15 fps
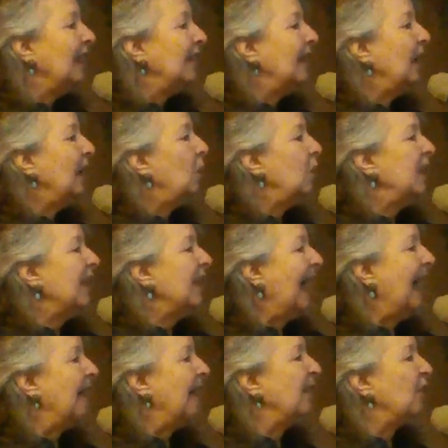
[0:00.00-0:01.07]
that we
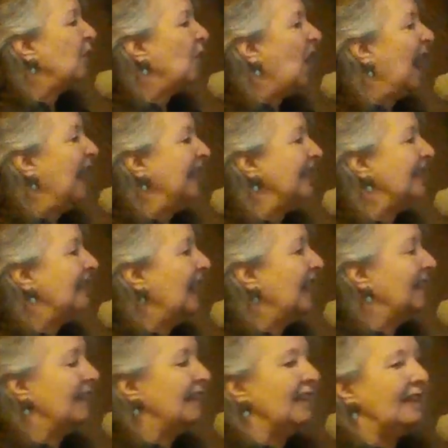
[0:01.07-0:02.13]
have rights
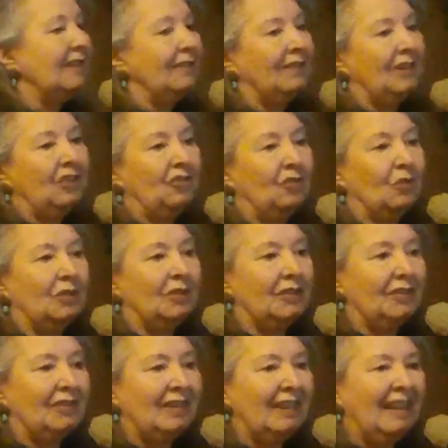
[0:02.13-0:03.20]
as
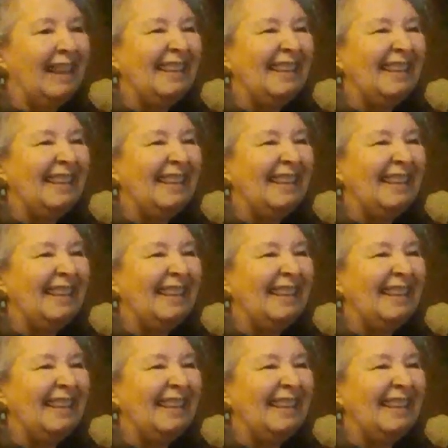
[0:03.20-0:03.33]
individuals.